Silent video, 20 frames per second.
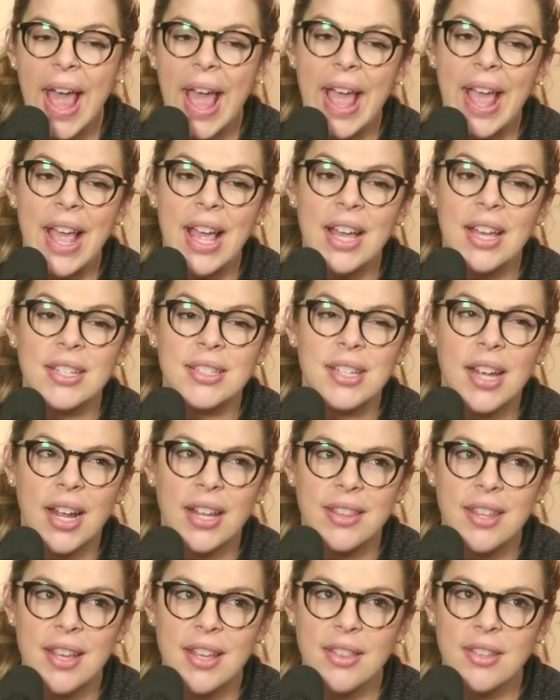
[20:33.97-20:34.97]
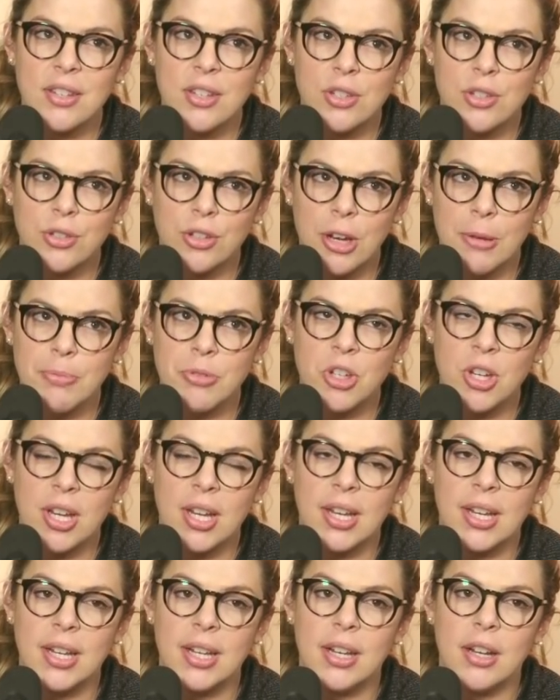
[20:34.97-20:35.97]
And I think the
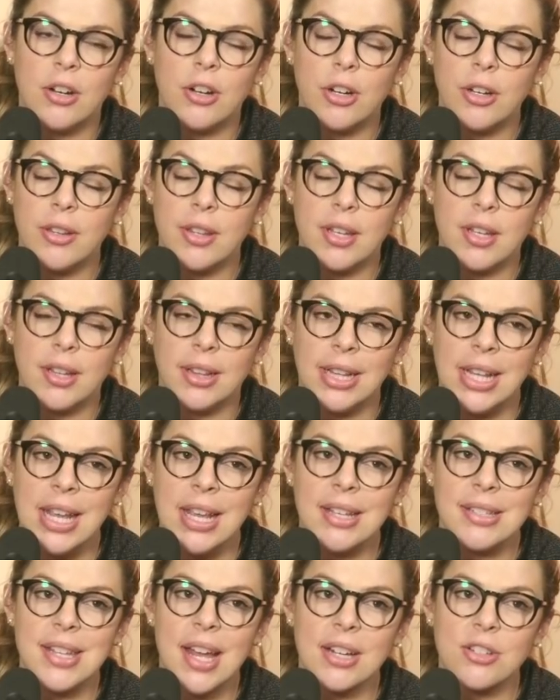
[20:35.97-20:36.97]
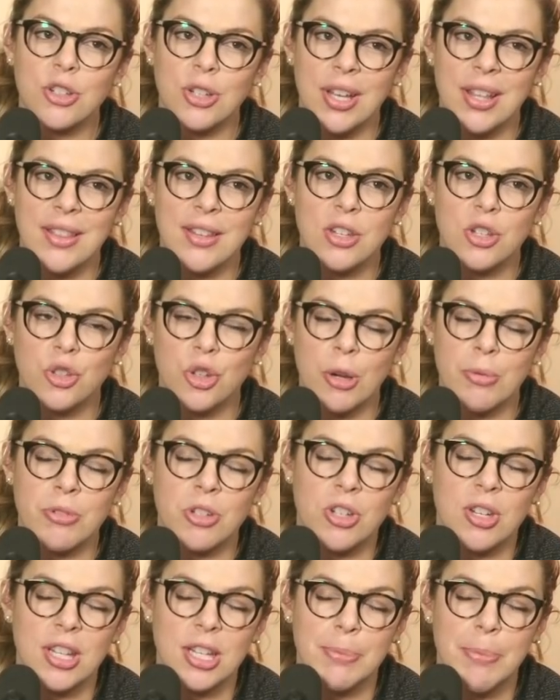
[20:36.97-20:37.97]
description, or the link, is actually in the
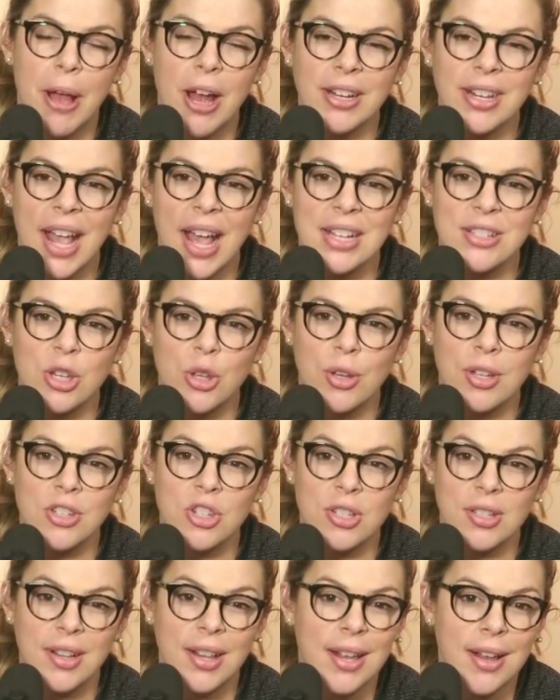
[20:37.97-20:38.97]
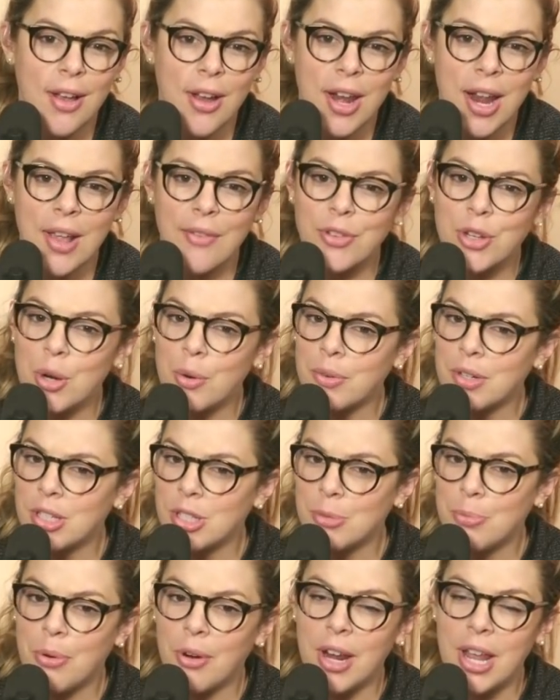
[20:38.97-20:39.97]
description to this podcast. So you can just click on it. If you don't want to
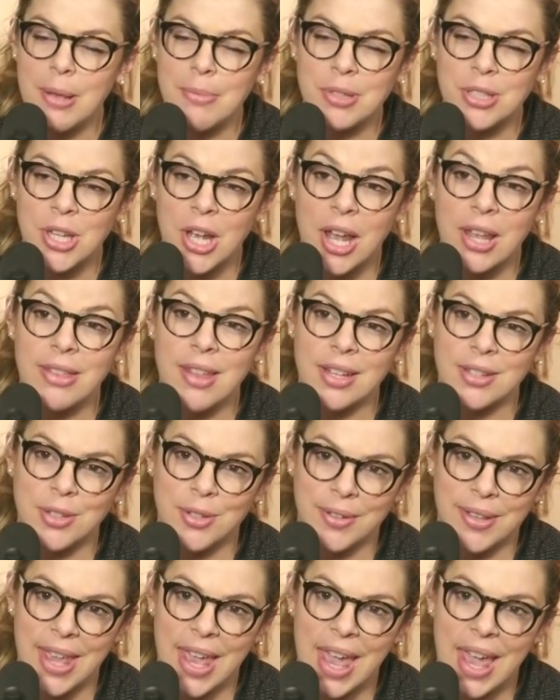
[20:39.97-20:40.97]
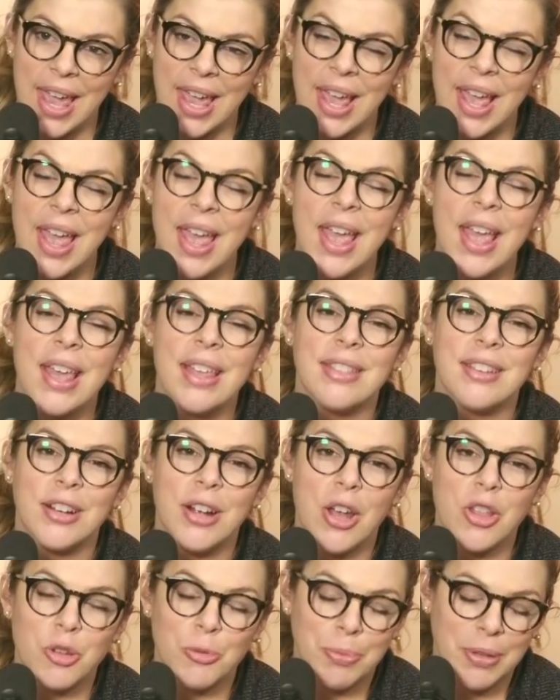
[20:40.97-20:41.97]
support Amazon, that's okay. There
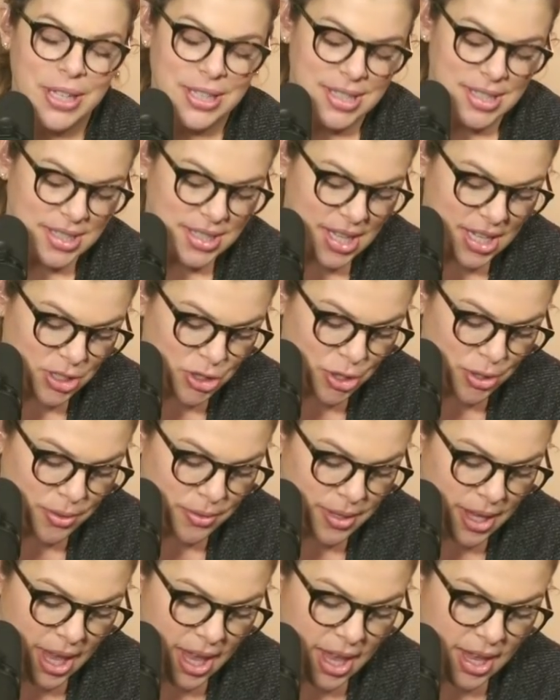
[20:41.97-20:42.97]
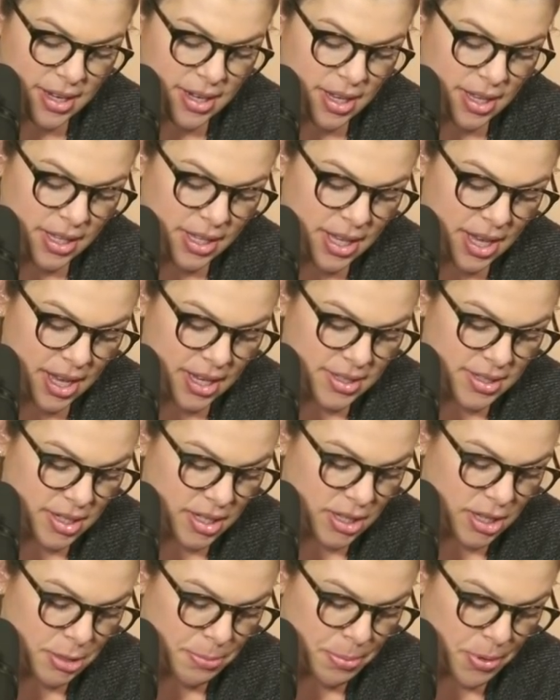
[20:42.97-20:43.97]
are other places that you can get
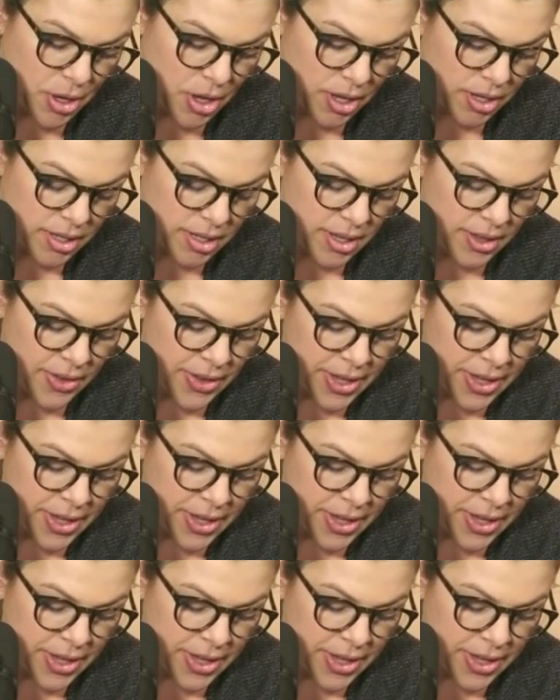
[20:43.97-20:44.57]
the book.